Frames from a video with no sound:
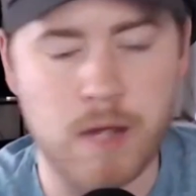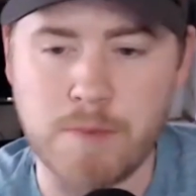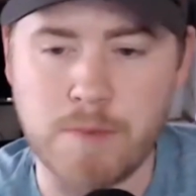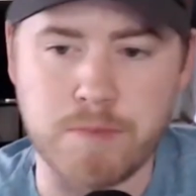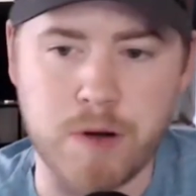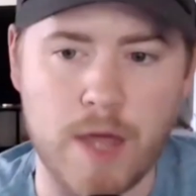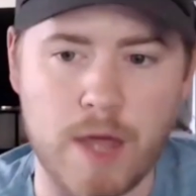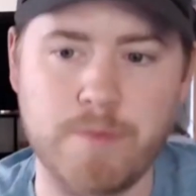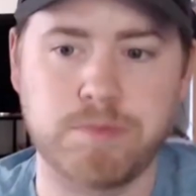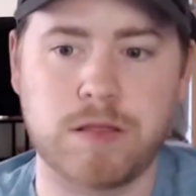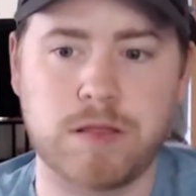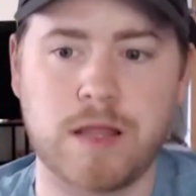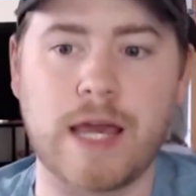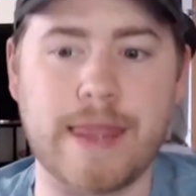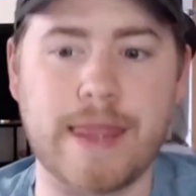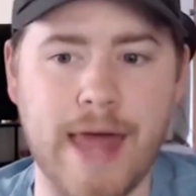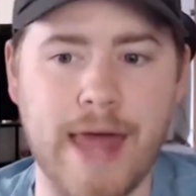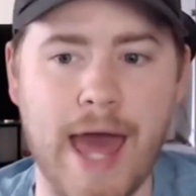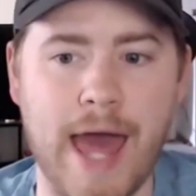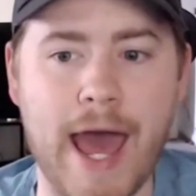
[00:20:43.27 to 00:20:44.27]
I'd probably
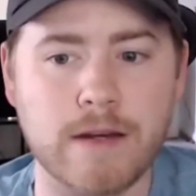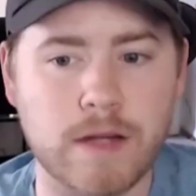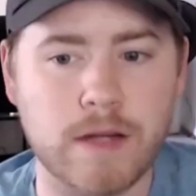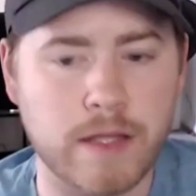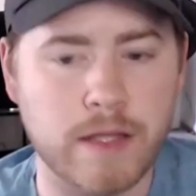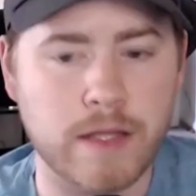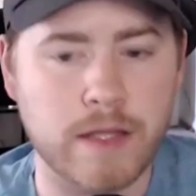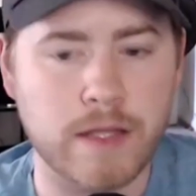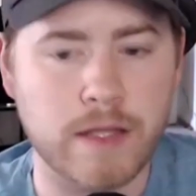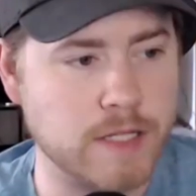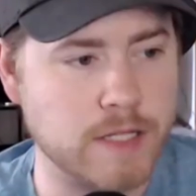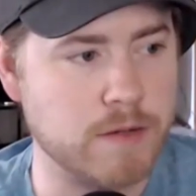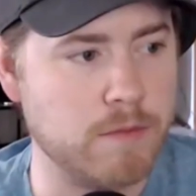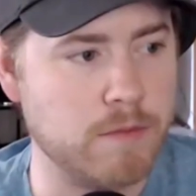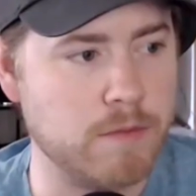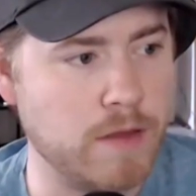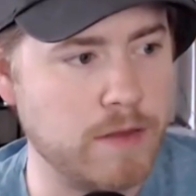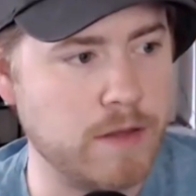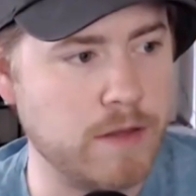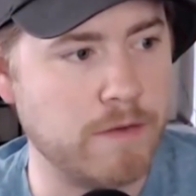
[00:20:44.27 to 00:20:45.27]
play that. I think that's
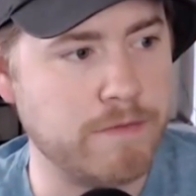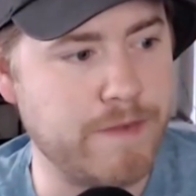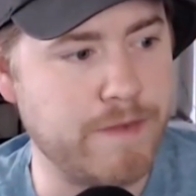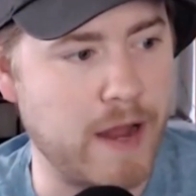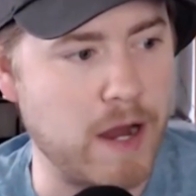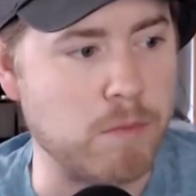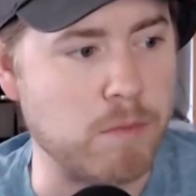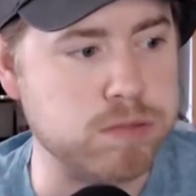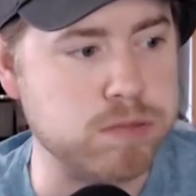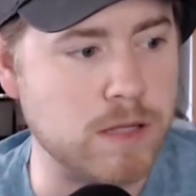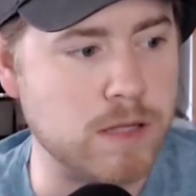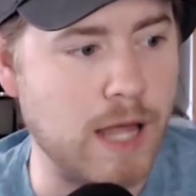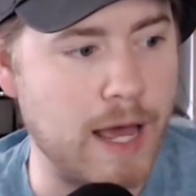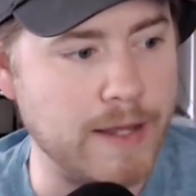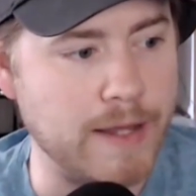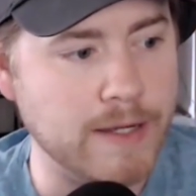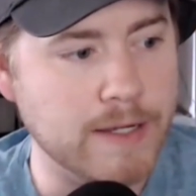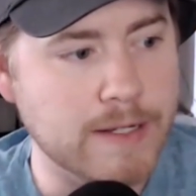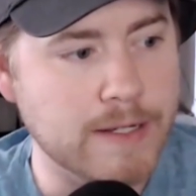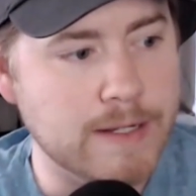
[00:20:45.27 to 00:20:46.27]
a fair
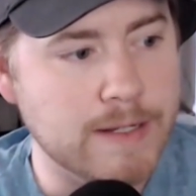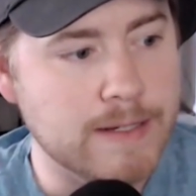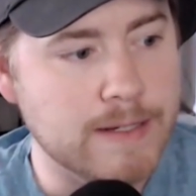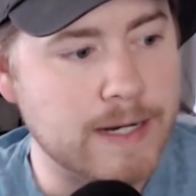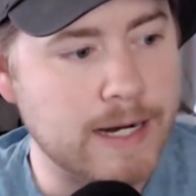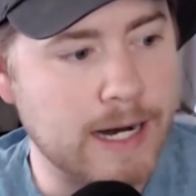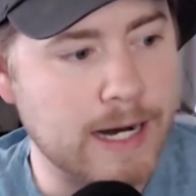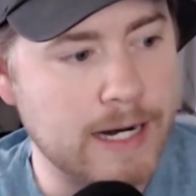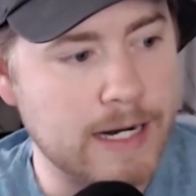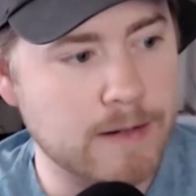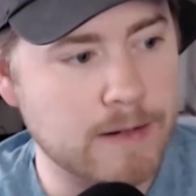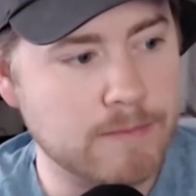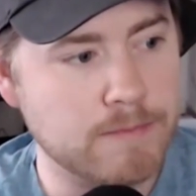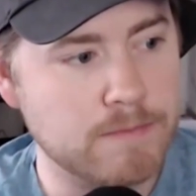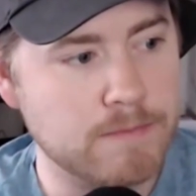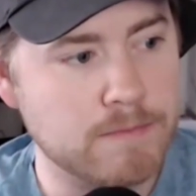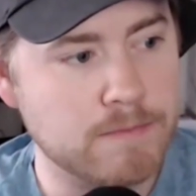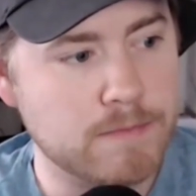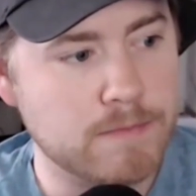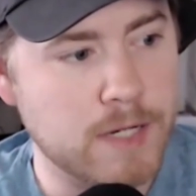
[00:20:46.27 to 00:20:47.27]
play.
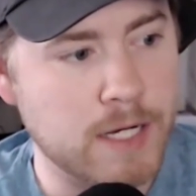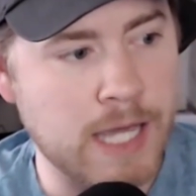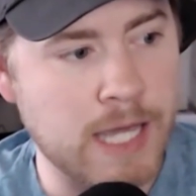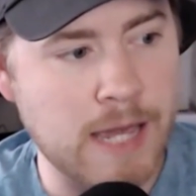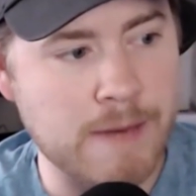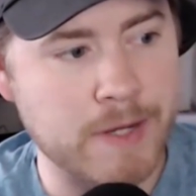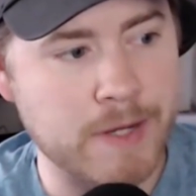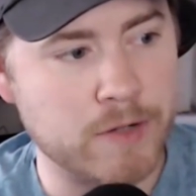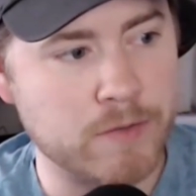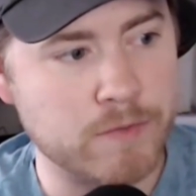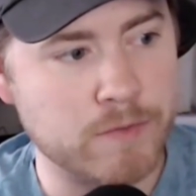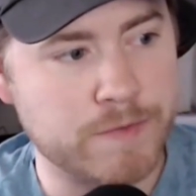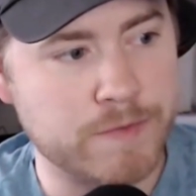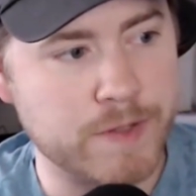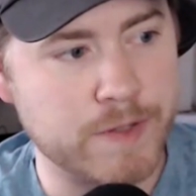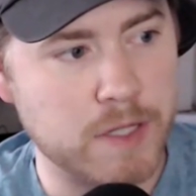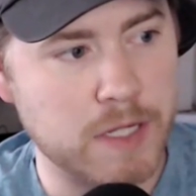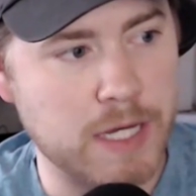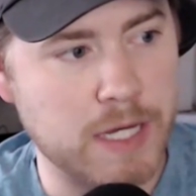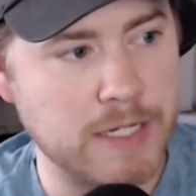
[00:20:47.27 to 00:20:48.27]
A game I don't
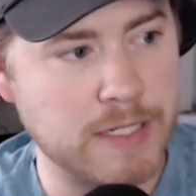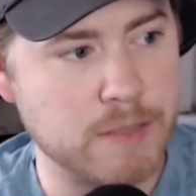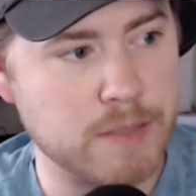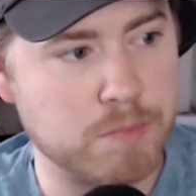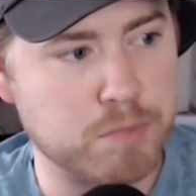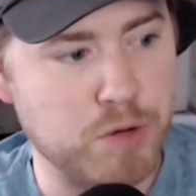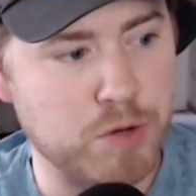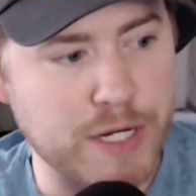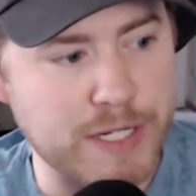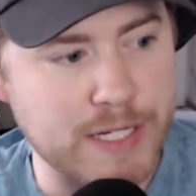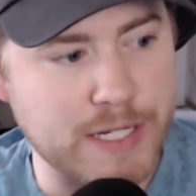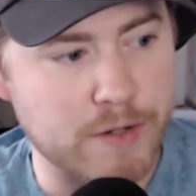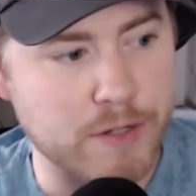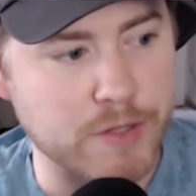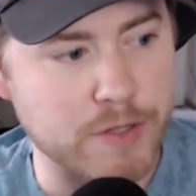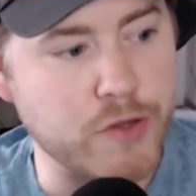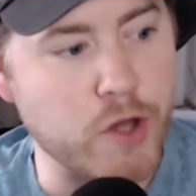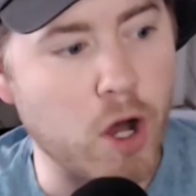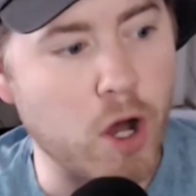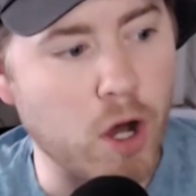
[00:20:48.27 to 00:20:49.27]
feel like I need to break down
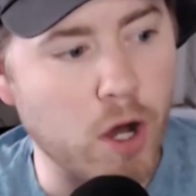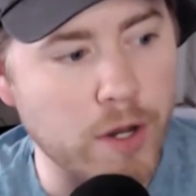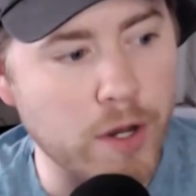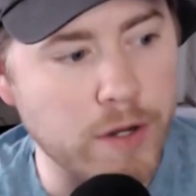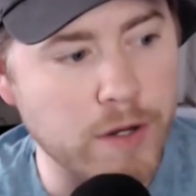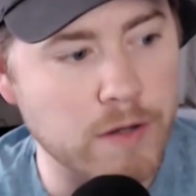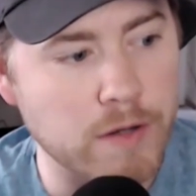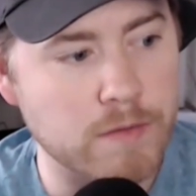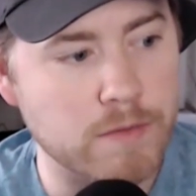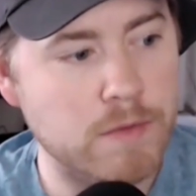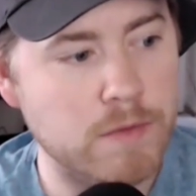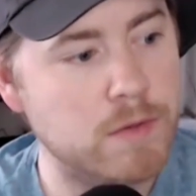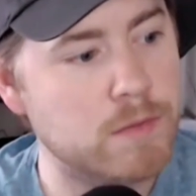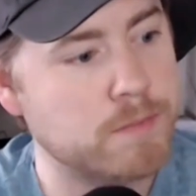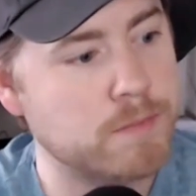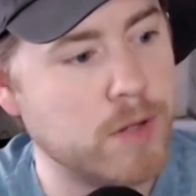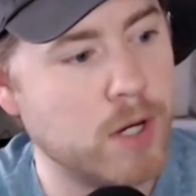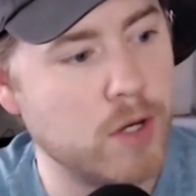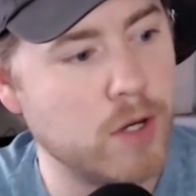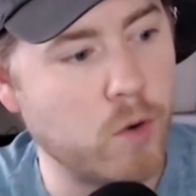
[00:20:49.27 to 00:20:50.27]
a ton,
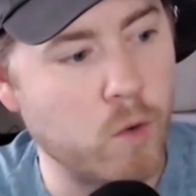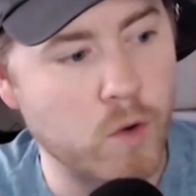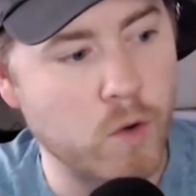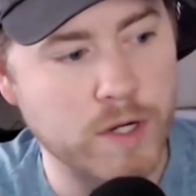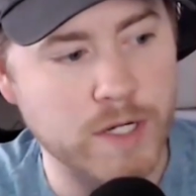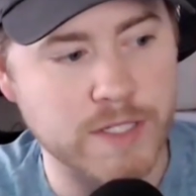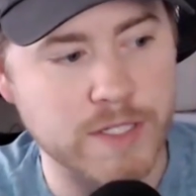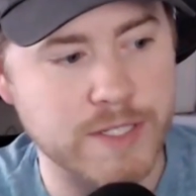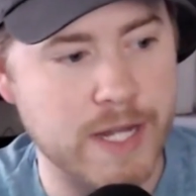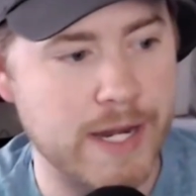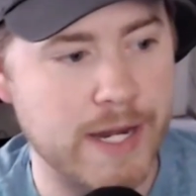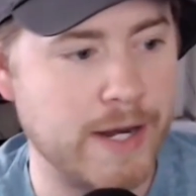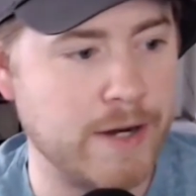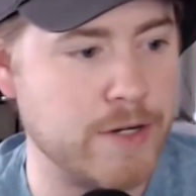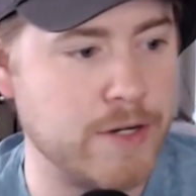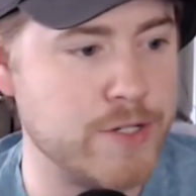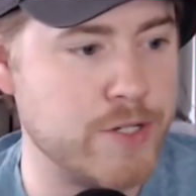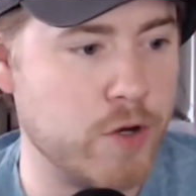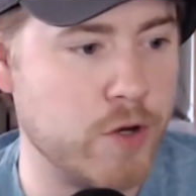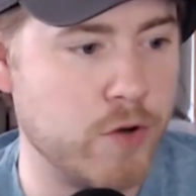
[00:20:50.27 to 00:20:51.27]
but Oregon State,
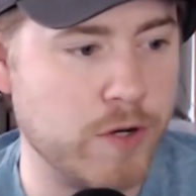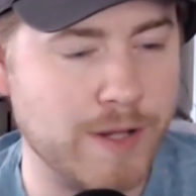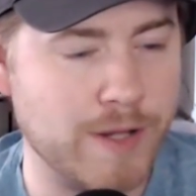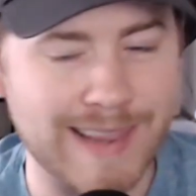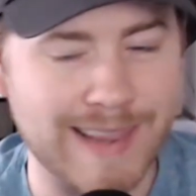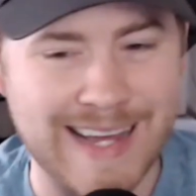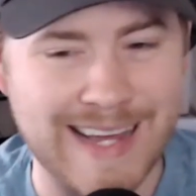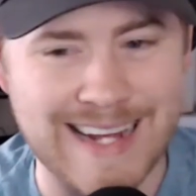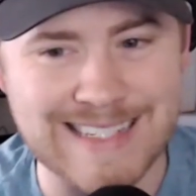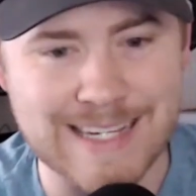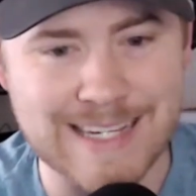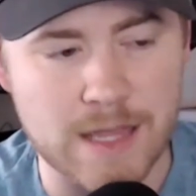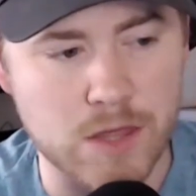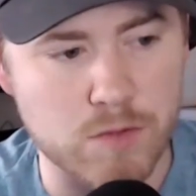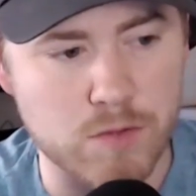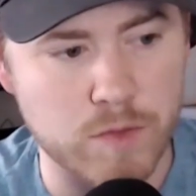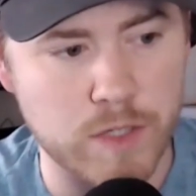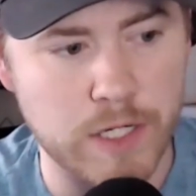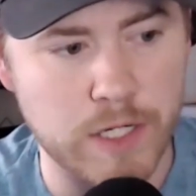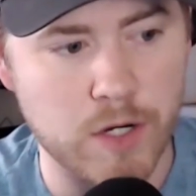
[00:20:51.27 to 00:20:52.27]
Arizona, lines at
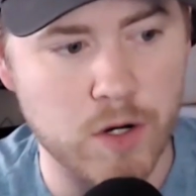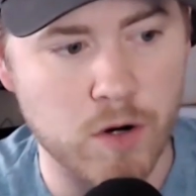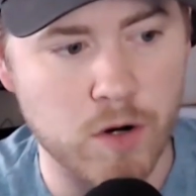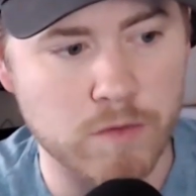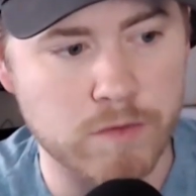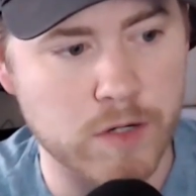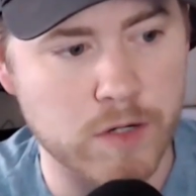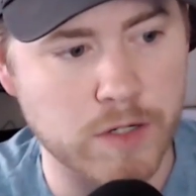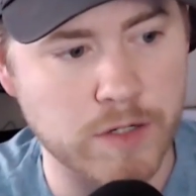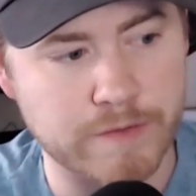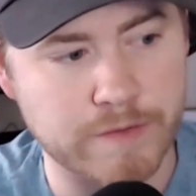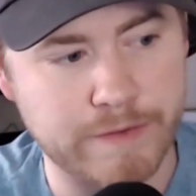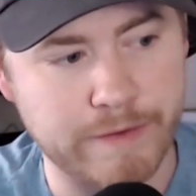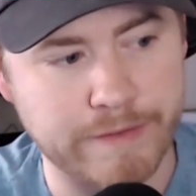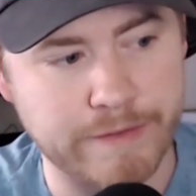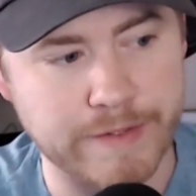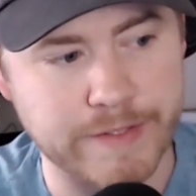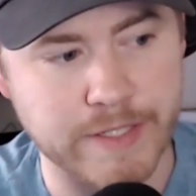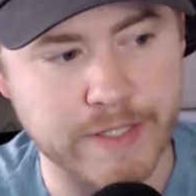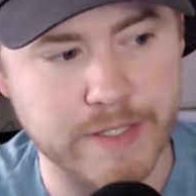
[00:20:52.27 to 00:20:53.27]
3, over under
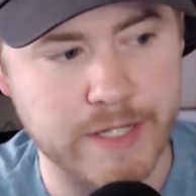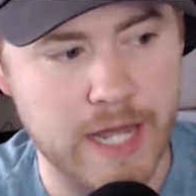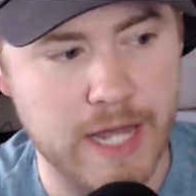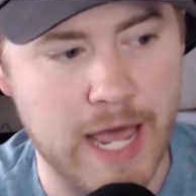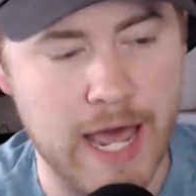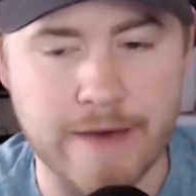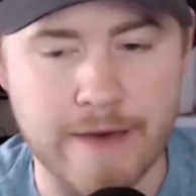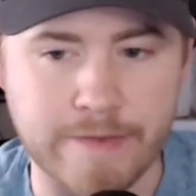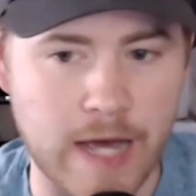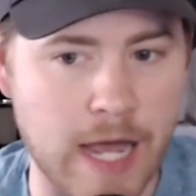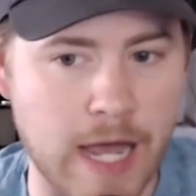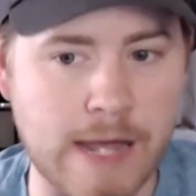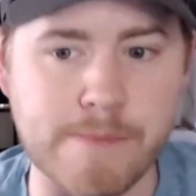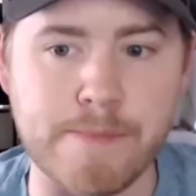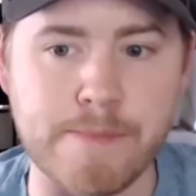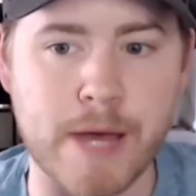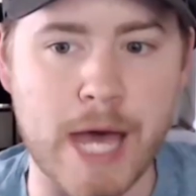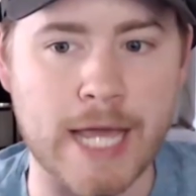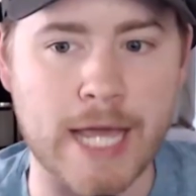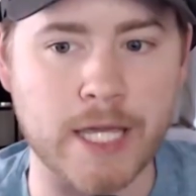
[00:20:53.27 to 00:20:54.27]
56.5. I
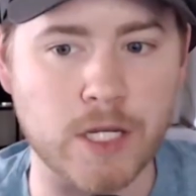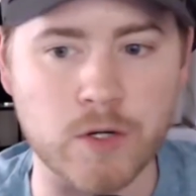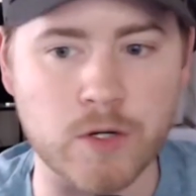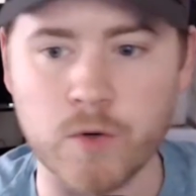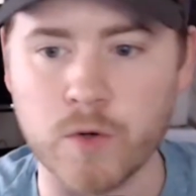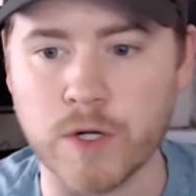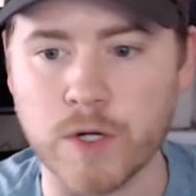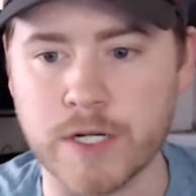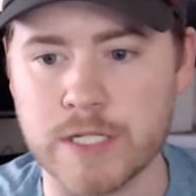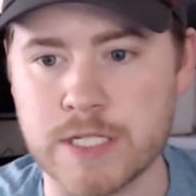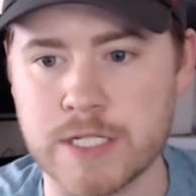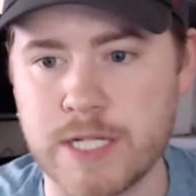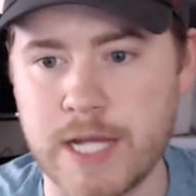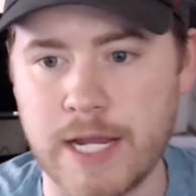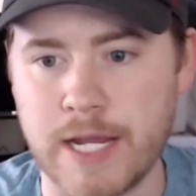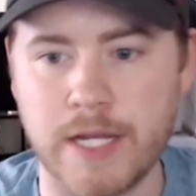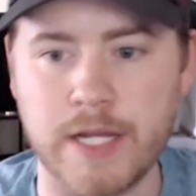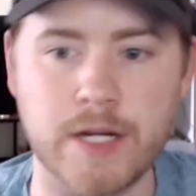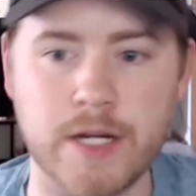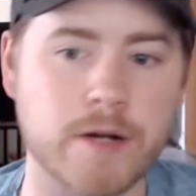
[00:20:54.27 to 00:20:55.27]
am backing Oregon
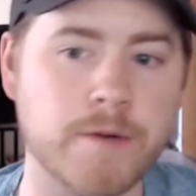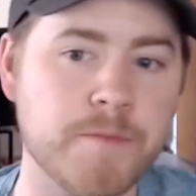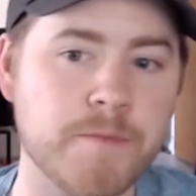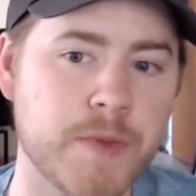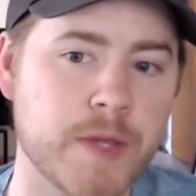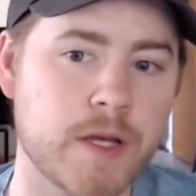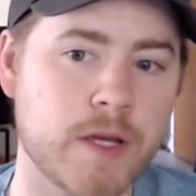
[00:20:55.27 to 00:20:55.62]
State here.